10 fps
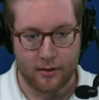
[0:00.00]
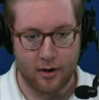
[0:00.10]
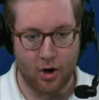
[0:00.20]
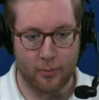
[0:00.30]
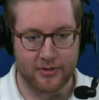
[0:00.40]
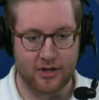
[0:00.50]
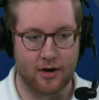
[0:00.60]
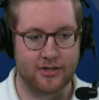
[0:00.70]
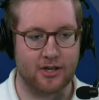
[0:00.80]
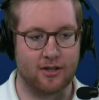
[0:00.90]
Oh,
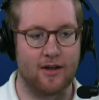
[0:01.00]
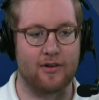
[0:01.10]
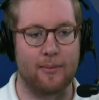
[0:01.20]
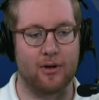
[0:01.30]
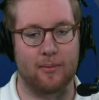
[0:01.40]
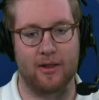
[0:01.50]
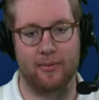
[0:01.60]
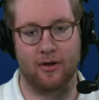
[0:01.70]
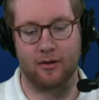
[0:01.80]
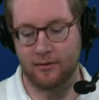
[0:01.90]
Patara's going to love when I put him on the
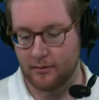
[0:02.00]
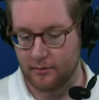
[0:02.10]
ball.